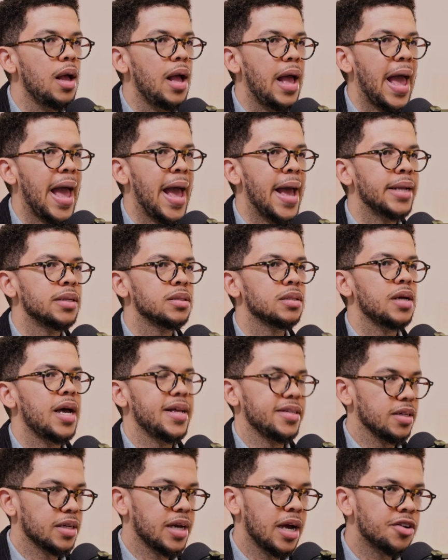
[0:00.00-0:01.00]
And
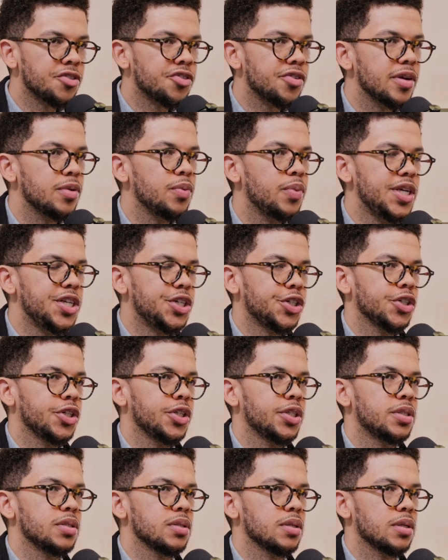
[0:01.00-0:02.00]
as a country, we
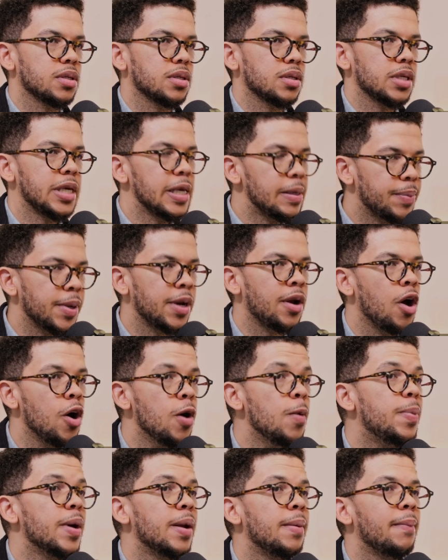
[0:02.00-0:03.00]
should keep an
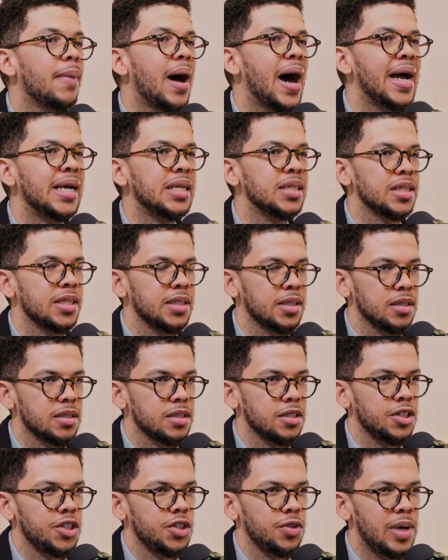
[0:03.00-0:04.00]
open mind in this
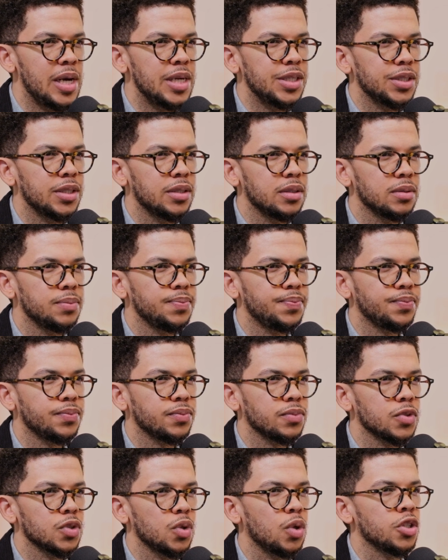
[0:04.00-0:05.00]
situation,
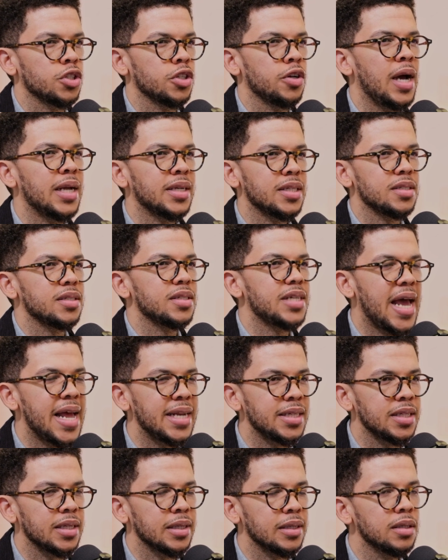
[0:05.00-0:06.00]
also
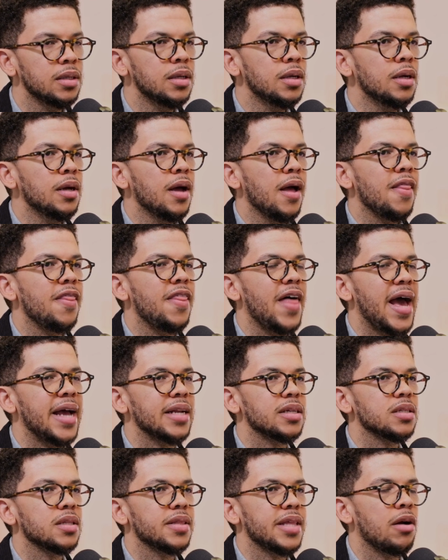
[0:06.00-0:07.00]
understanding
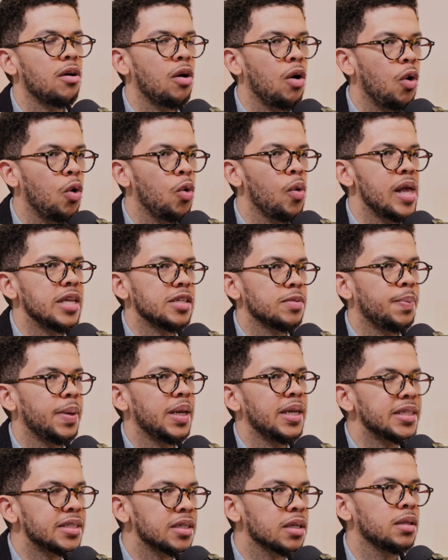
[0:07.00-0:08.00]
that there are always
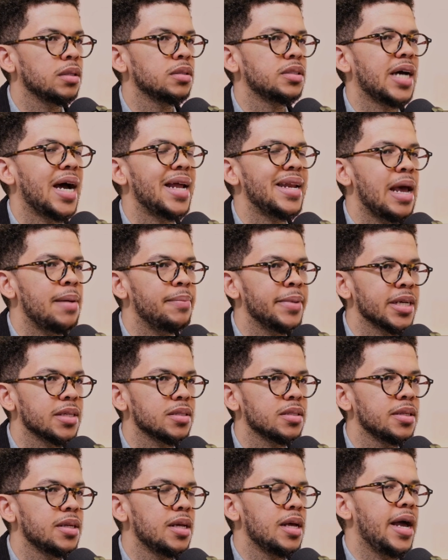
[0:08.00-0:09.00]
political
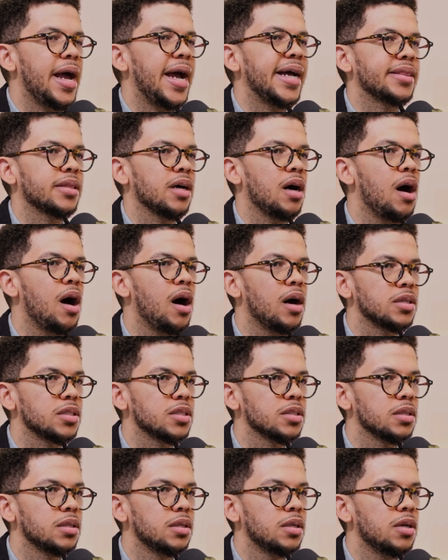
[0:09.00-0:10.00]
dynamics at the
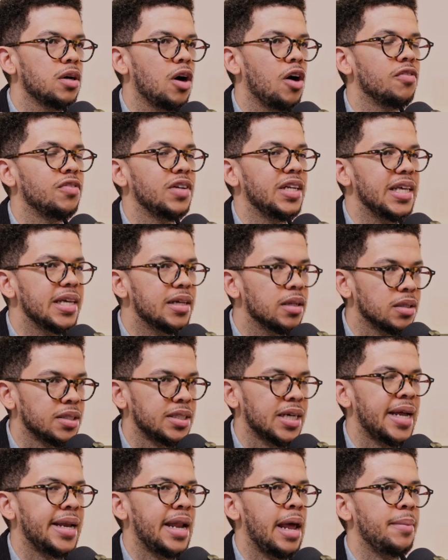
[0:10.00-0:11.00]
heart of legal
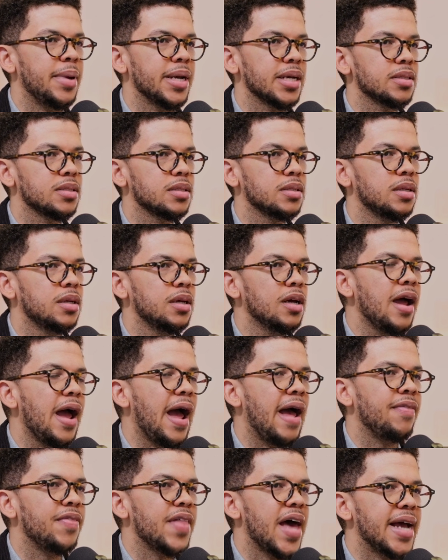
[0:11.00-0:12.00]
dynamics,
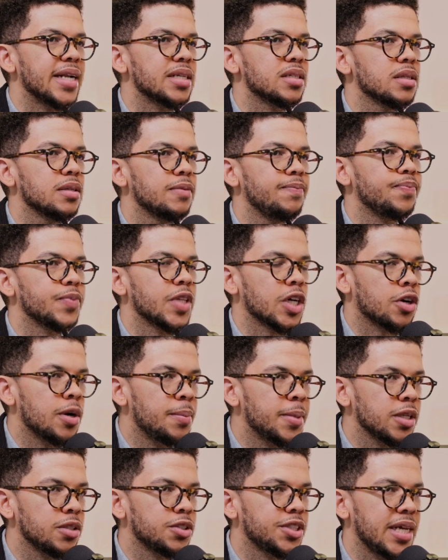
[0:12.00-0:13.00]
and that the
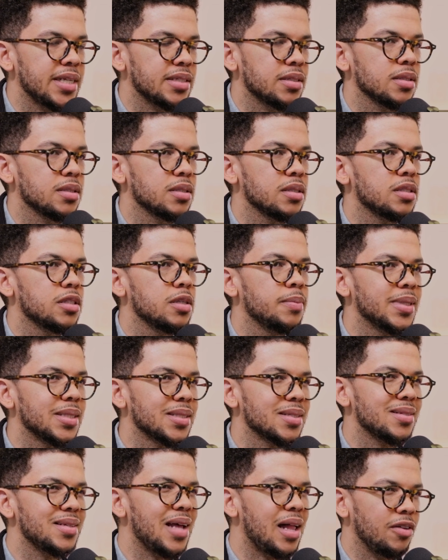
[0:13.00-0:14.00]
criminal justice system
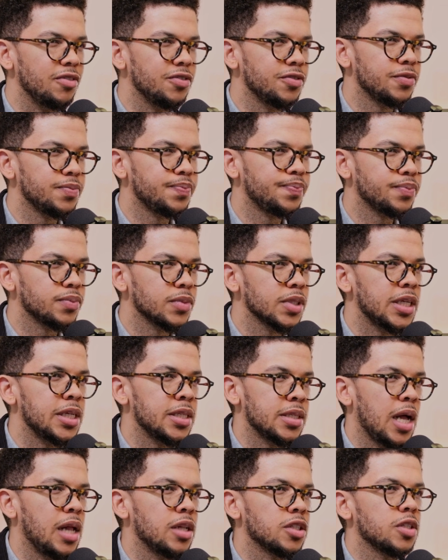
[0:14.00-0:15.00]
itself is
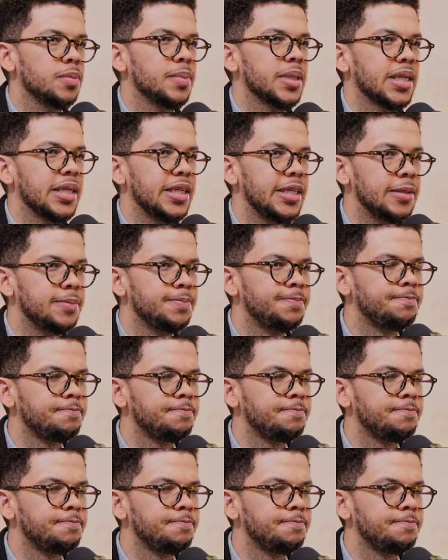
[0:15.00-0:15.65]
ultimately